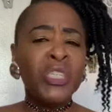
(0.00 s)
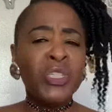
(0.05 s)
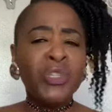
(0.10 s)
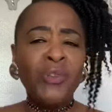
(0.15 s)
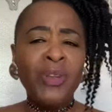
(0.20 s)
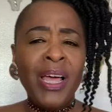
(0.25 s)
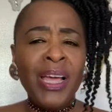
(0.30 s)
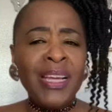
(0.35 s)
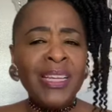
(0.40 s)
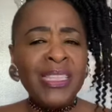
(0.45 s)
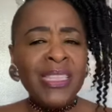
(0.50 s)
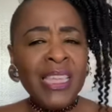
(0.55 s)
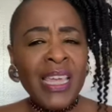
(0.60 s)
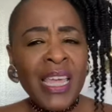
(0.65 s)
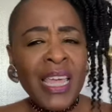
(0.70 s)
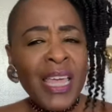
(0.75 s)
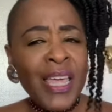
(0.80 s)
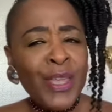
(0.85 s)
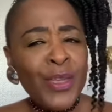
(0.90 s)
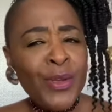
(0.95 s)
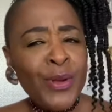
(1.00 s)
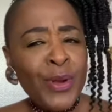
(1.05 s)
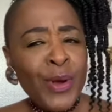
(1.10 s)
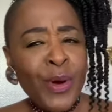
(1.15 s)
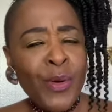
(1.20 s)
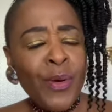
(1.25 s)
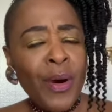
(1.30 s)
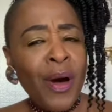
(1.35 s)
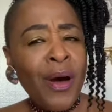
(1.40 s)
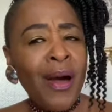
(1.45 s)
so like I said, you
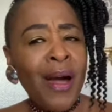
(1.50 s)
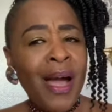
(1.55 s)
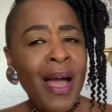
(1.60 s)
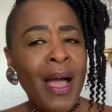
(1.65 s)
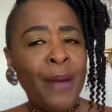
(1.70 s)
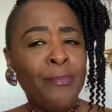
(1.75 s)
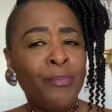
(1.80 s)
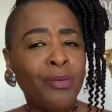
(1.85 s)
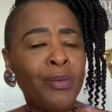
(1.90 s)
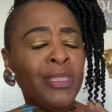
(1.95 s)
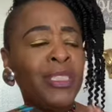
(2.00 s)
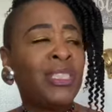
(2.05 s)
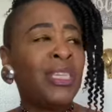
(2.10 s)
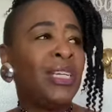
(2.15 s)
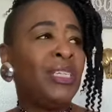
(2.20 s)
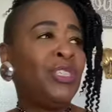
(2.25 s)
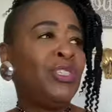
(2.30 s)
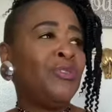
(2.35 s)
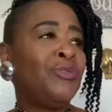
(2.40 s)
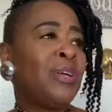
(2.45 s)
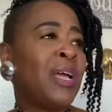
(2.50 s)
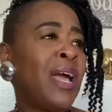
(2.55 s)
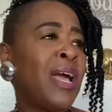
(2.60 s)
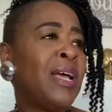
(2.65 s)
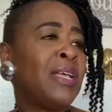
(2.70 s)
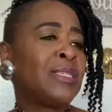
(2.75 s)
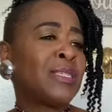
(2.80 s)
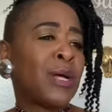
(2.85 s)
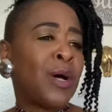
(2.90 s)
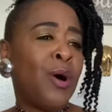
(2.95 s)
know, I appreciate you
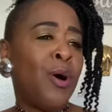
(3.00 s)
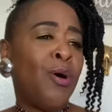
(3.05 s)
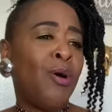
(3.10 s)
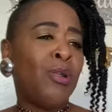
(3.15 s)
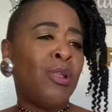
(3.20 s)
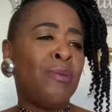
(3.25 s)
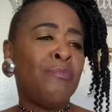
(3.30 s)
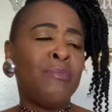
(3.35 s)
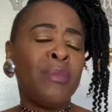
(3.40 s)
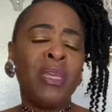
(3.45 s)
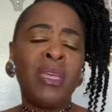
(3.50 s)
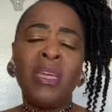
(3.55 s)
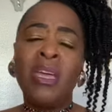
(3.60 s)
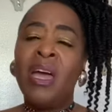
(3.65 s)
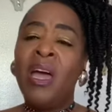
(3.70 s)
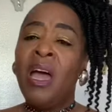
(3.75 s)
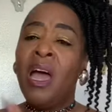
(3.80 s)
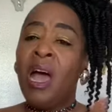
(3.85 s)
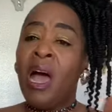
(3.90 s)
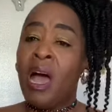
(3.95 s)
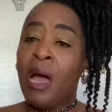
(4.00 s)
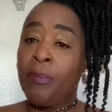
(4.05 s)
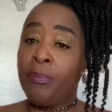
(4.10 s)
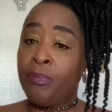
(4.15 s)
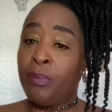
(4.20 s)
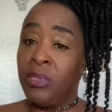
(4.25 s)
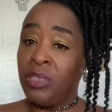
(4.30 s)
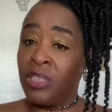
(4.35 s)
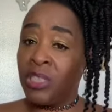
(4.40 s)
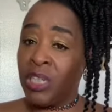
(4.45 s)
guys calling me. I
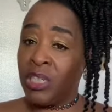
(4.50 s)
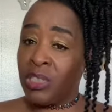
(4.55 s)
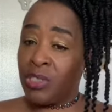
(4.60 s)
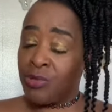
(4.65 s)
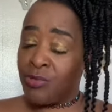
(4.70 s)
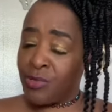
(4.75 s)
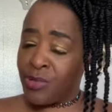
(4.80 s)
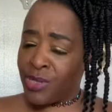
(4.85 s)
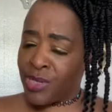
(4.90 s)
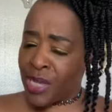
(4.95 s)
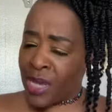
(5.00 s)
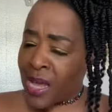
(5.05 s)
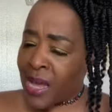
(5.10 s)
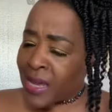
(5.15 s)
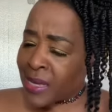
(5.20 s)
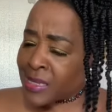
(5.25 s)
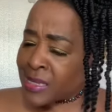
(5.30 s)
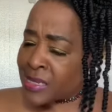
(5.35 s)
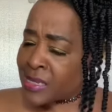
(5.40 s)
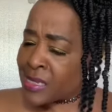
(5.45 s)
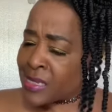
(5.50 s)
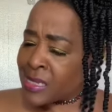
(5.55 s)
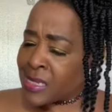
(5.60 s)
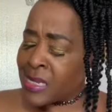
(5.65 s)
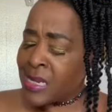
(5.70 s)
appreciate your texts.